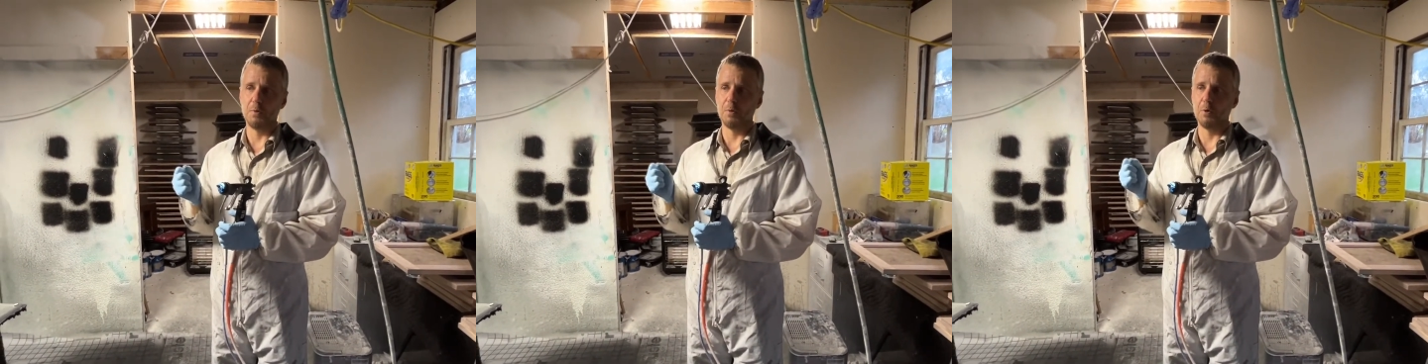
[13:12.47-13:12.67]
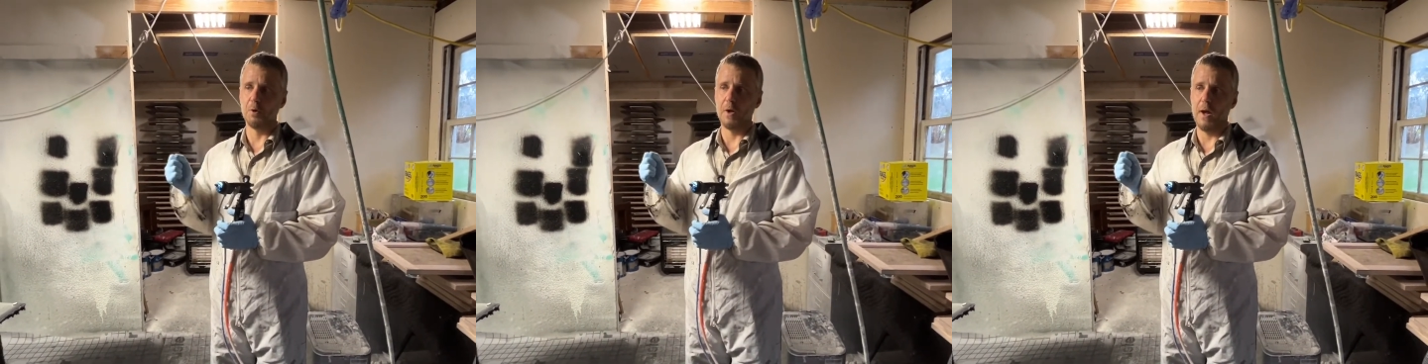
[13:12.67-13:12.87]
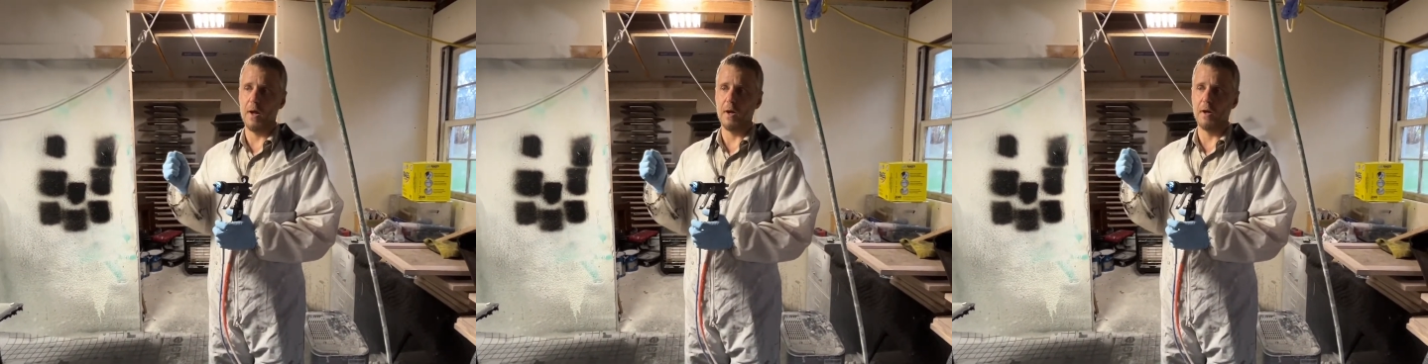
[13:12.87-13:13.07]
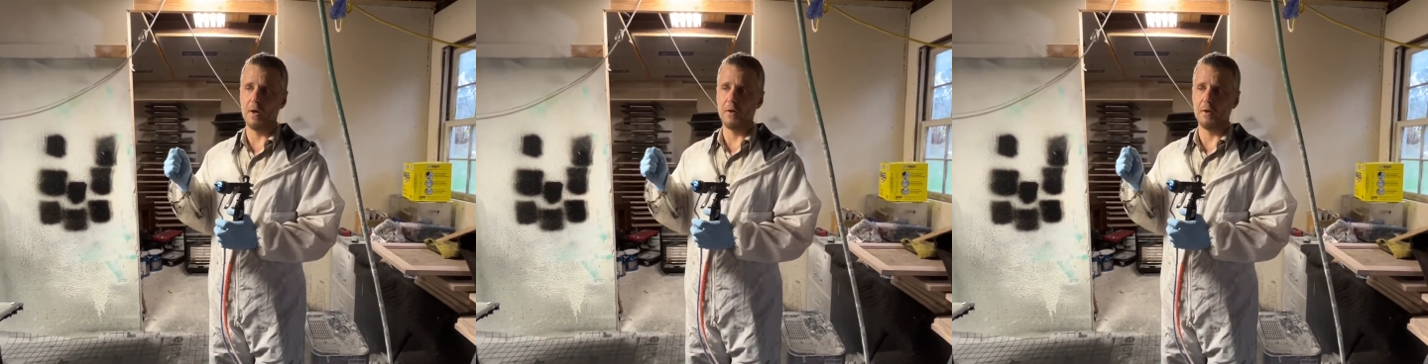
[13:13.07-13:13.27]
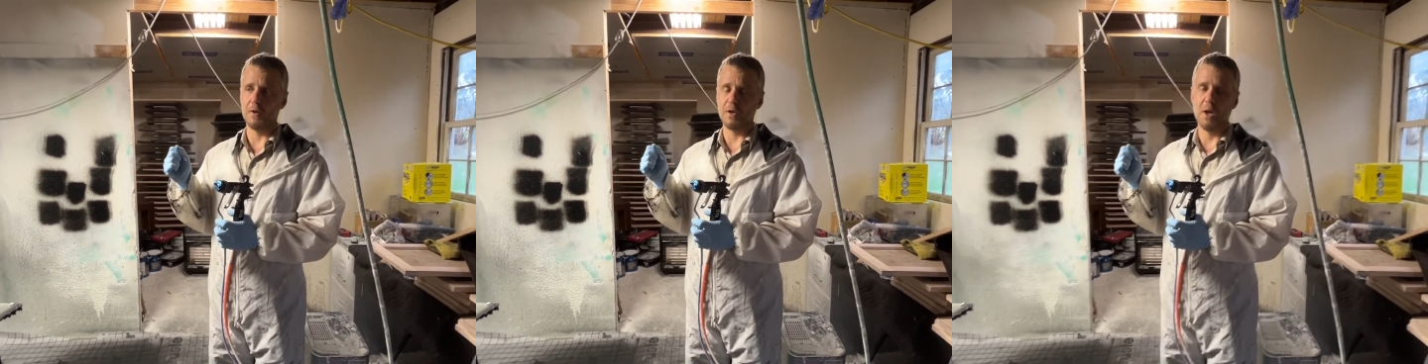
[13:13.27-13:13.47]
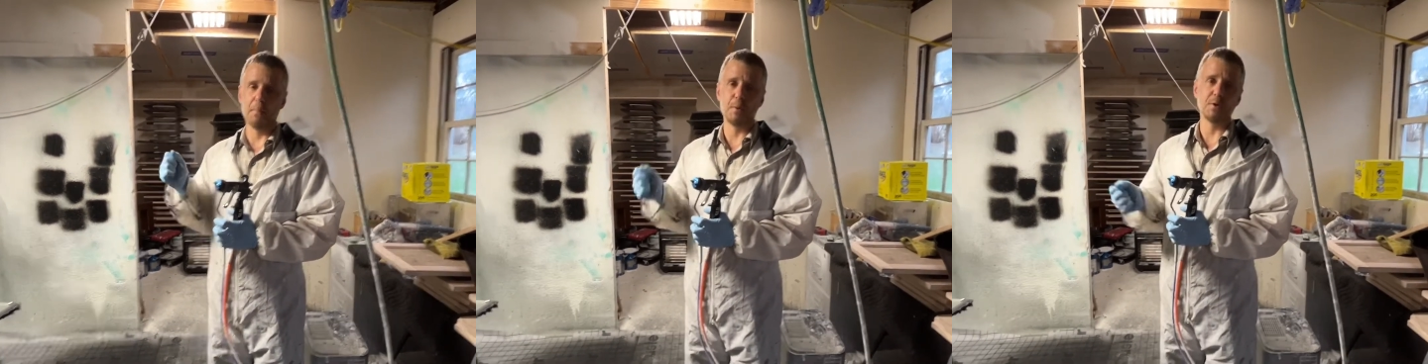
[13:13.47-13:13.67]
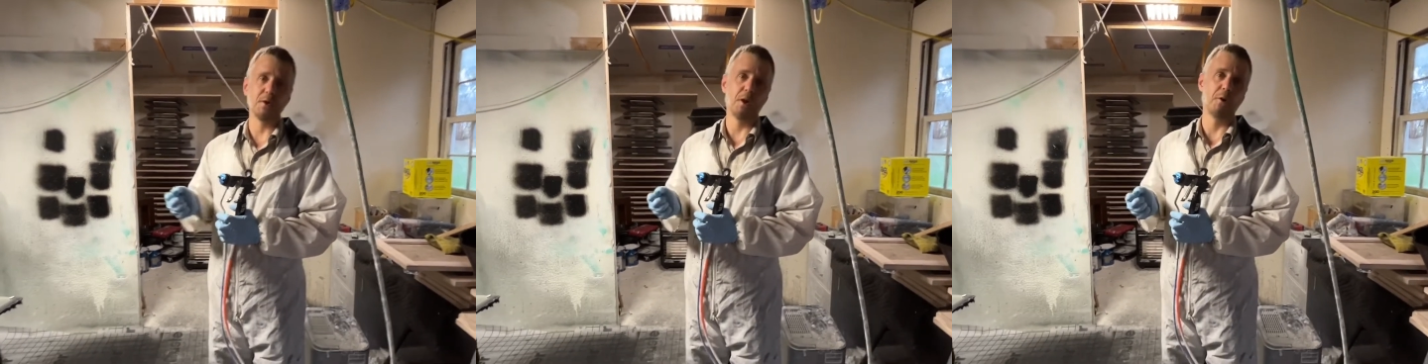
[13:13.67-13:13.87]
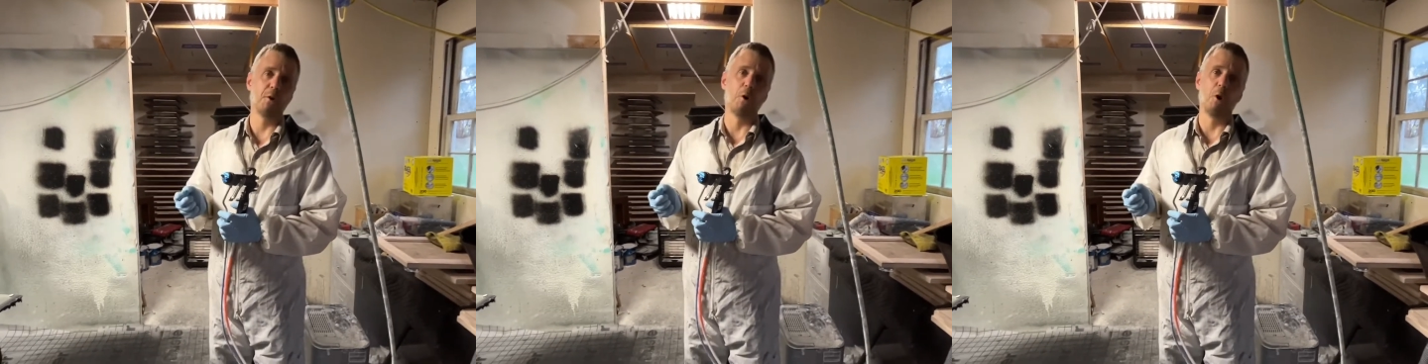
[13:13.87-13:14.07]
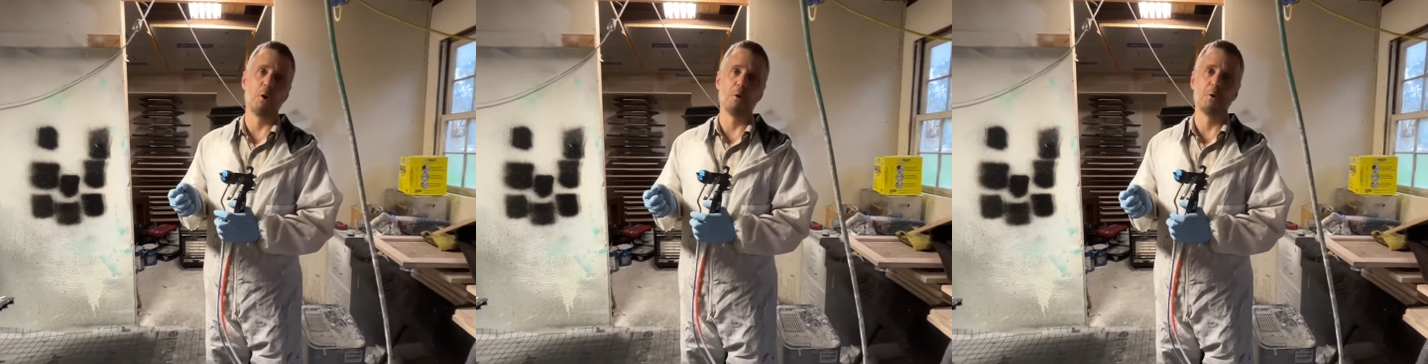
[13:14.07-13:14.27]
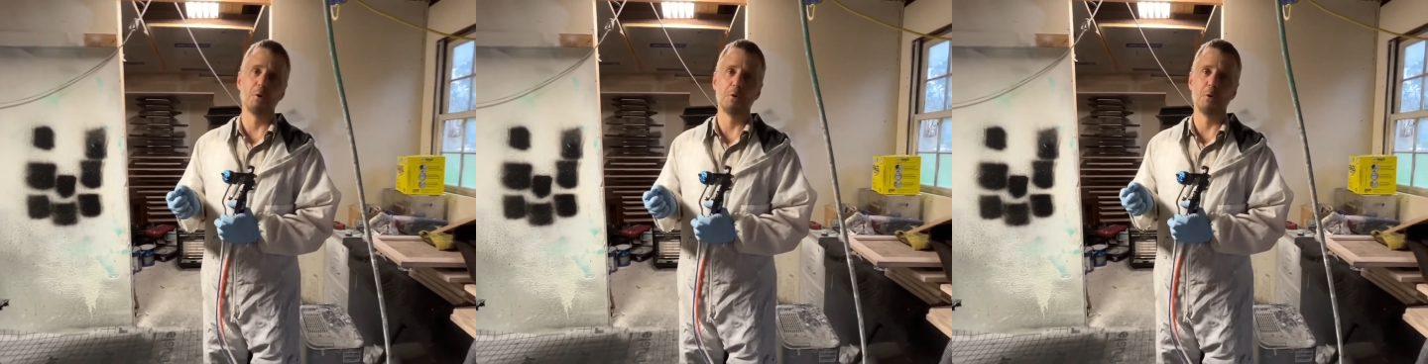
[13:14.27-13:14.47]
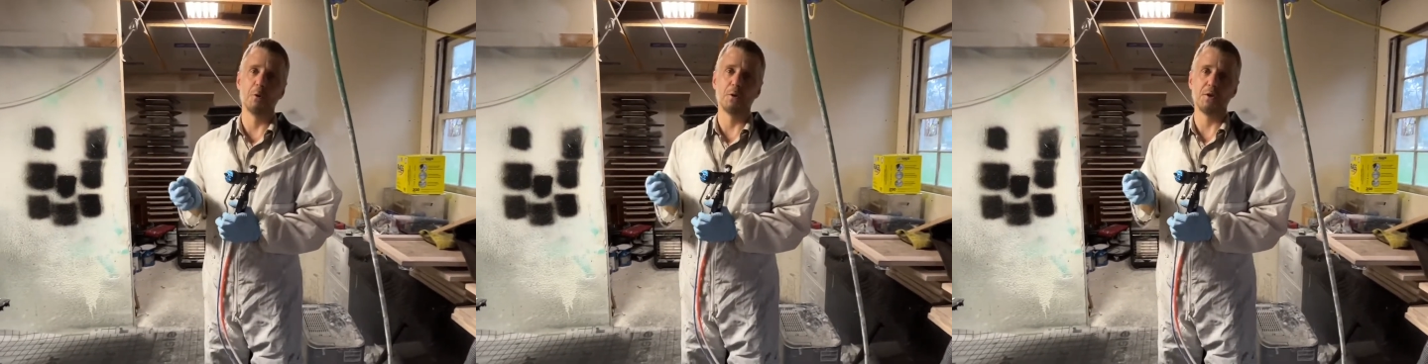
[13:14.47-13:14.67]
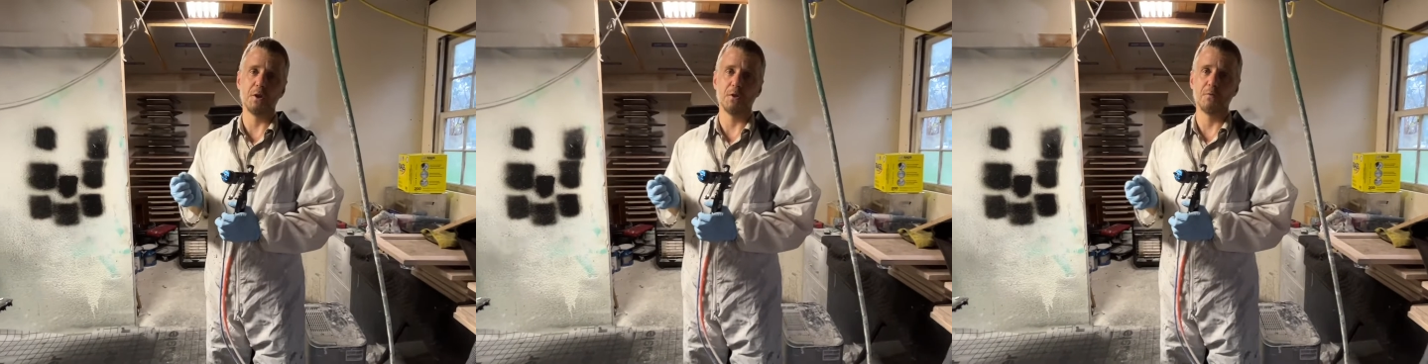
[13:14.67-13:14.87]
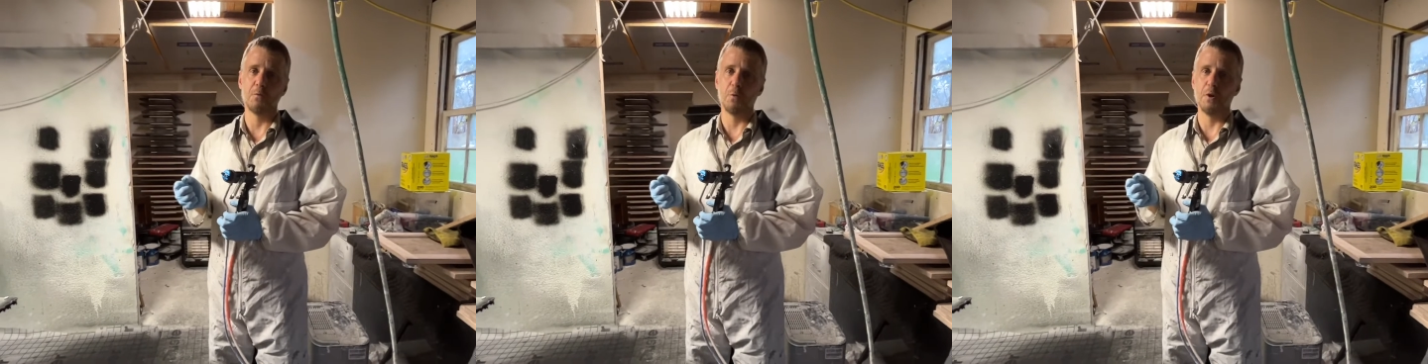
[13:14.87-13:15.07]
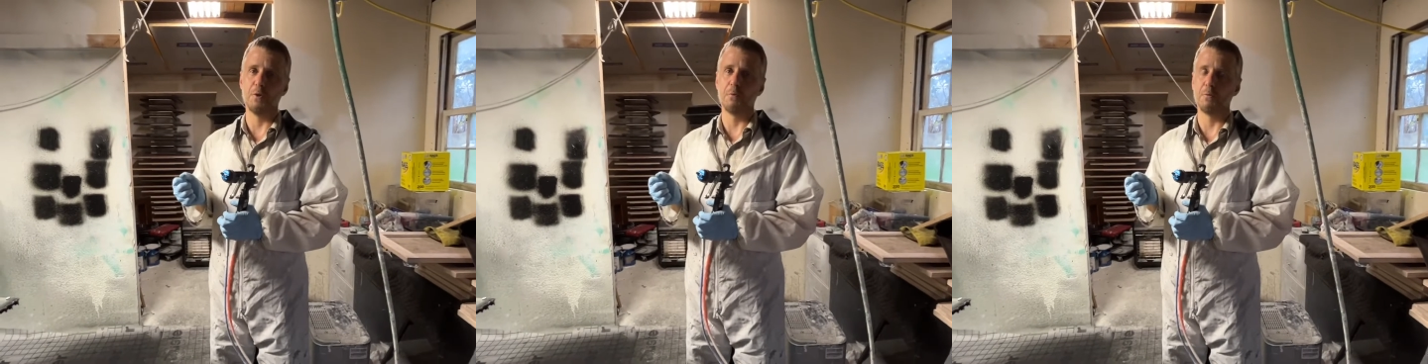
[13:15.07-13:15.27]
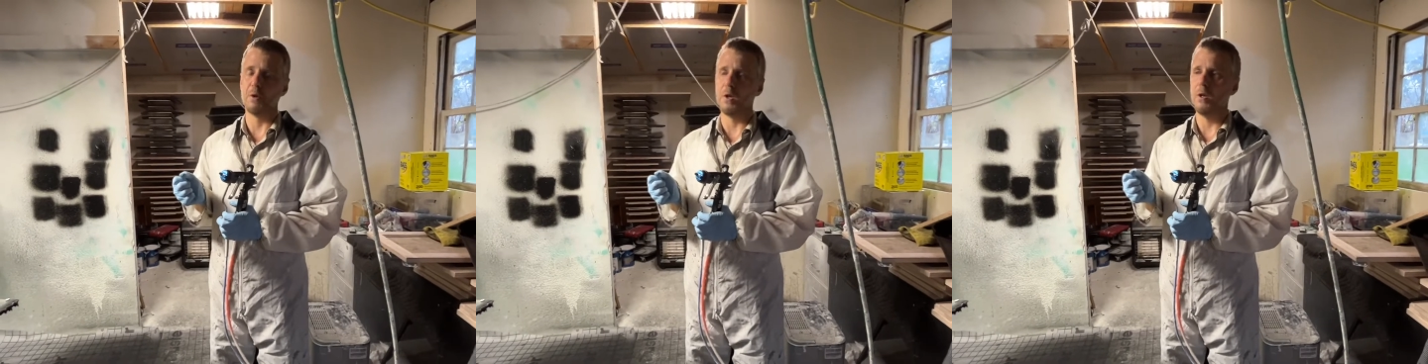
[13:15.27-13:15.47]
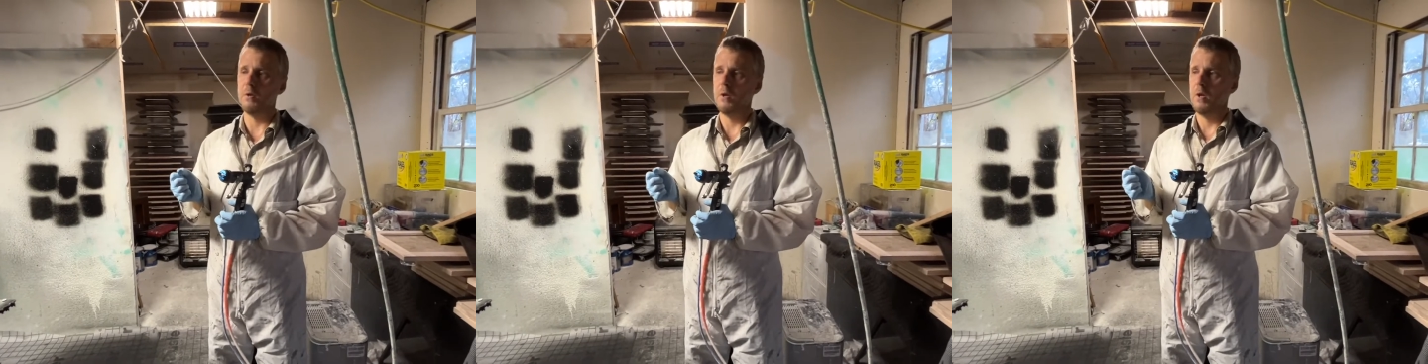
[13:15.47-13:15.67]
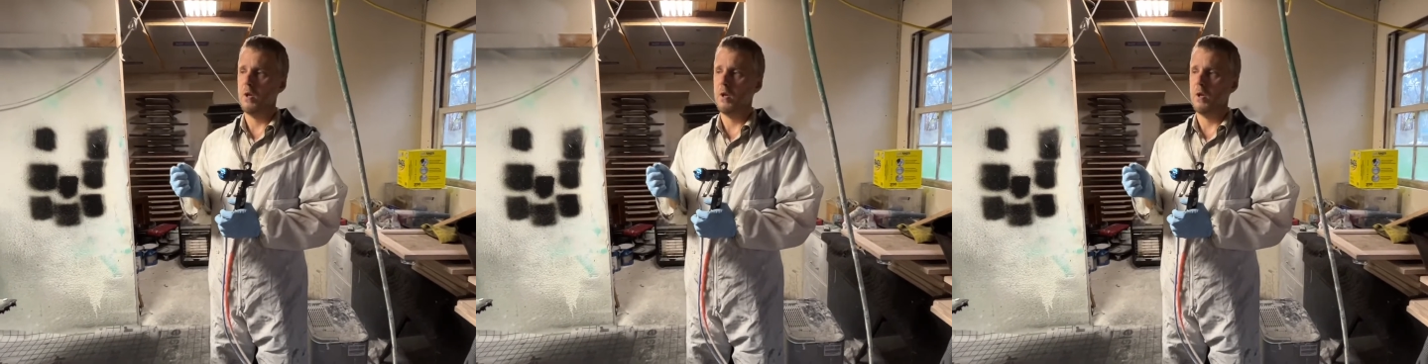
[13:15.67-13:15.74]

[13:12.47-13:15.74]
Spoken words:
you're going to add a 10% hardener to your 643.